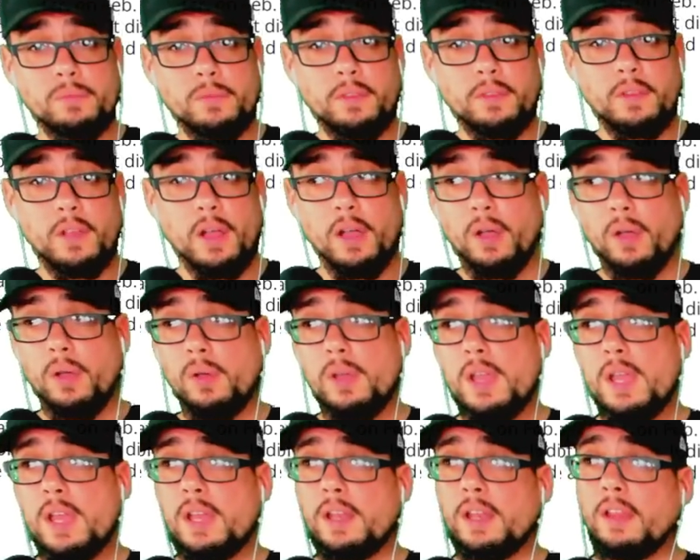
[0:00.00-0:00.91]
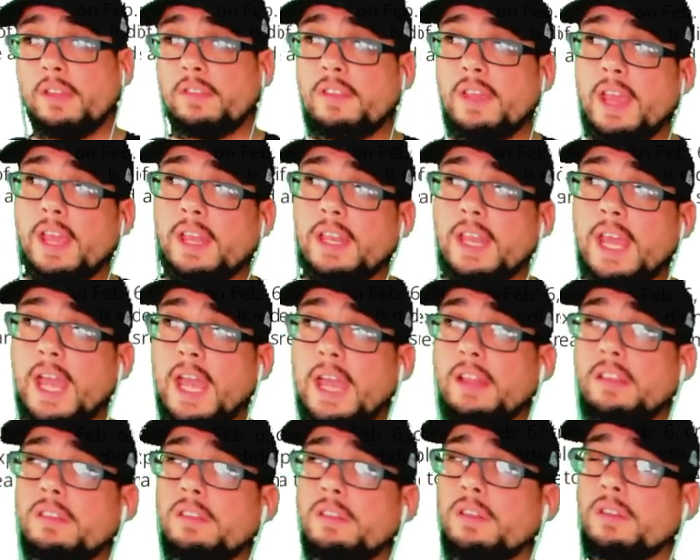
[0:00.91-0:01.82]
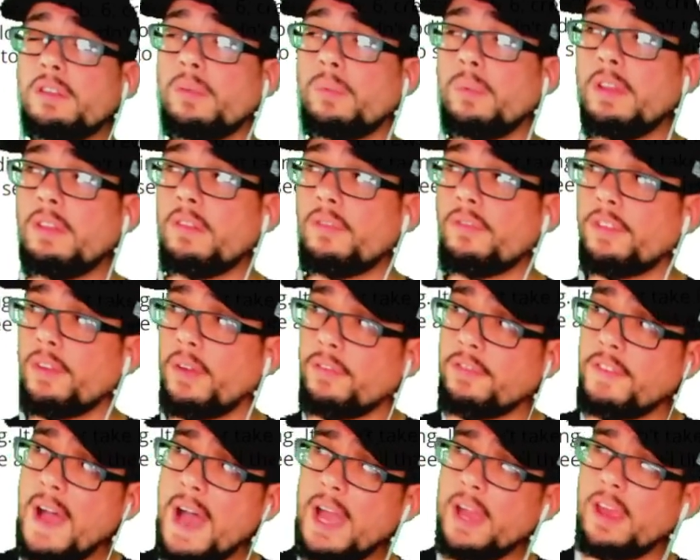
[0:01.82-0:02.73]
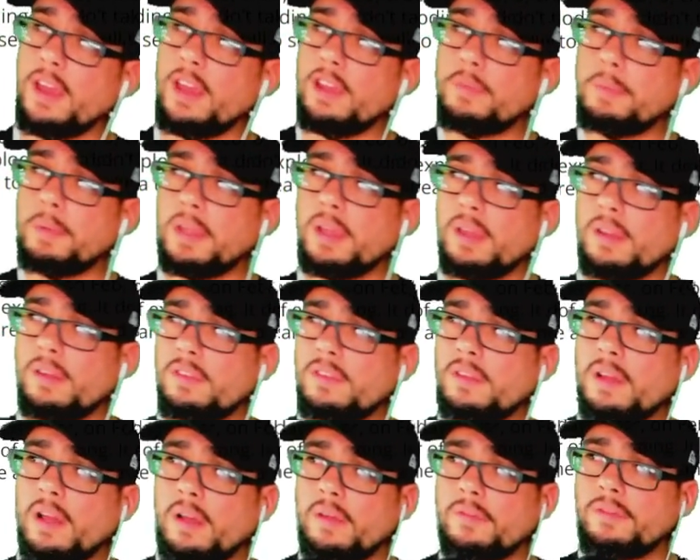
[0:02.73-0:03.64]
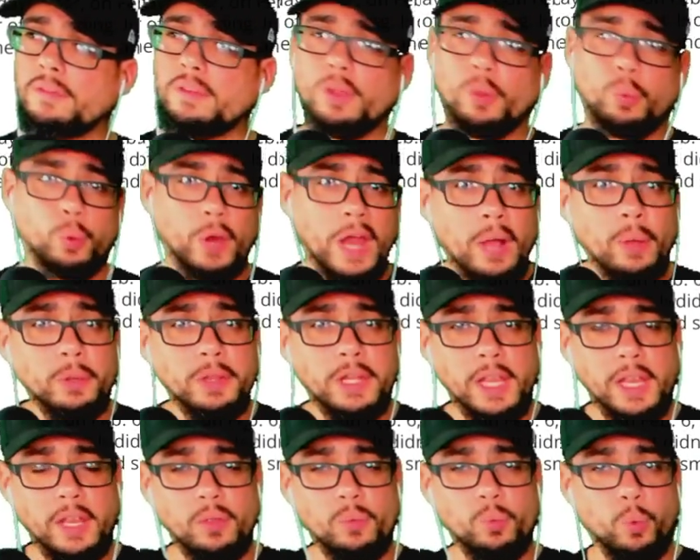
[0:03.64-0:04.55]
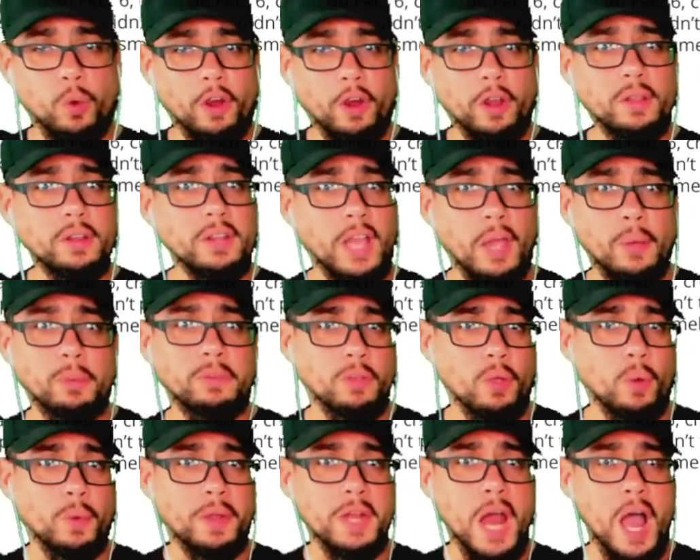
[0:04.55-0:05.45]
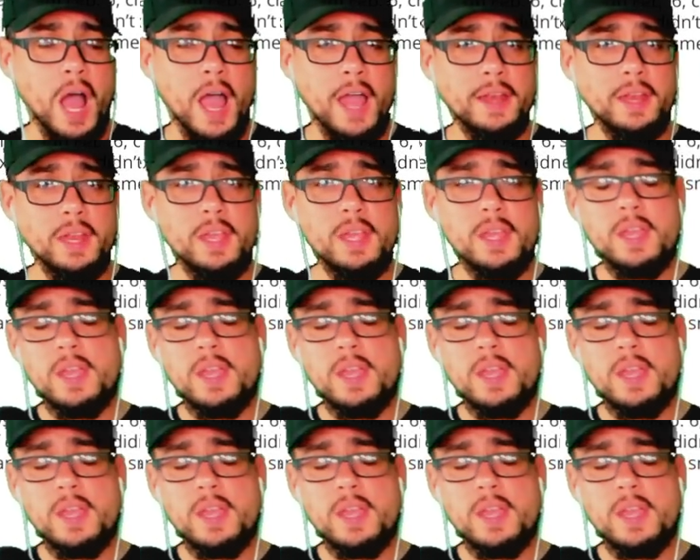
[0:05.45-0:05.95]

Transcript: So they're saying that the reason for the fire is because of the welding work that was going on.